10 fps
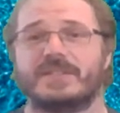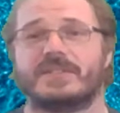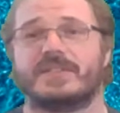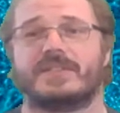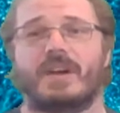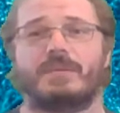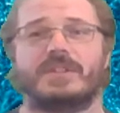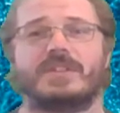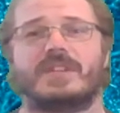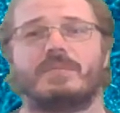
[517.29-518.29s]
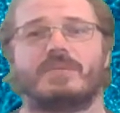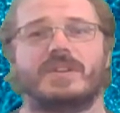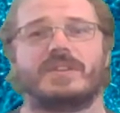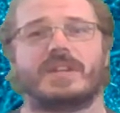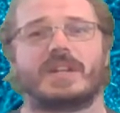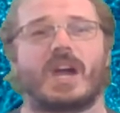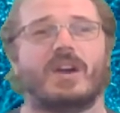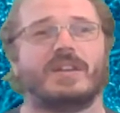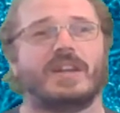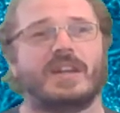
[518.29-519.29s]
And so we just didn't want you to go
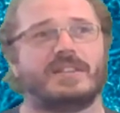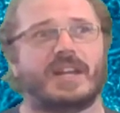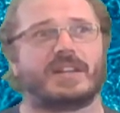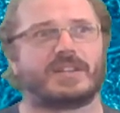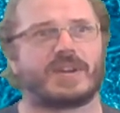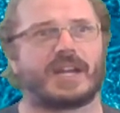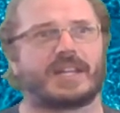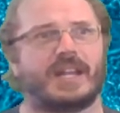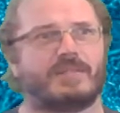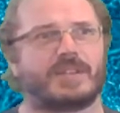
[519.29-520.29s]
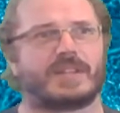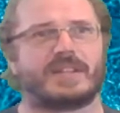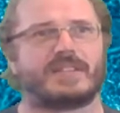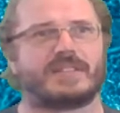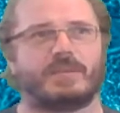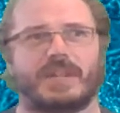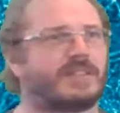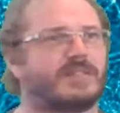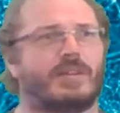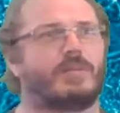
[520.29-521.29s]
down the track and have a look at that and say, well, that's
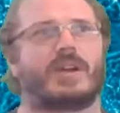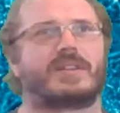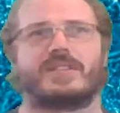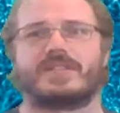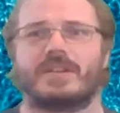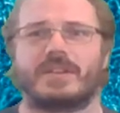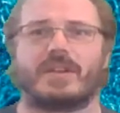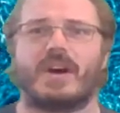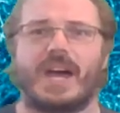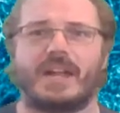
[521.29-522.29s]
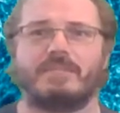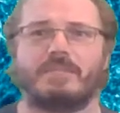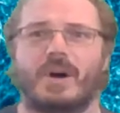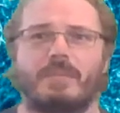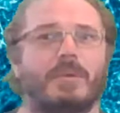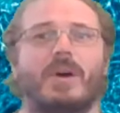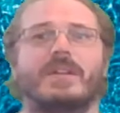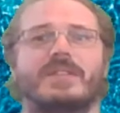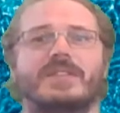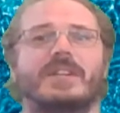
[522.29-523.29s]
not like the cell that I had in my
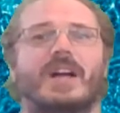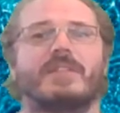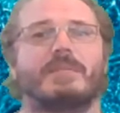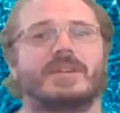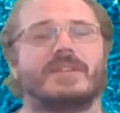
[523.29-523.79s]
biology class, because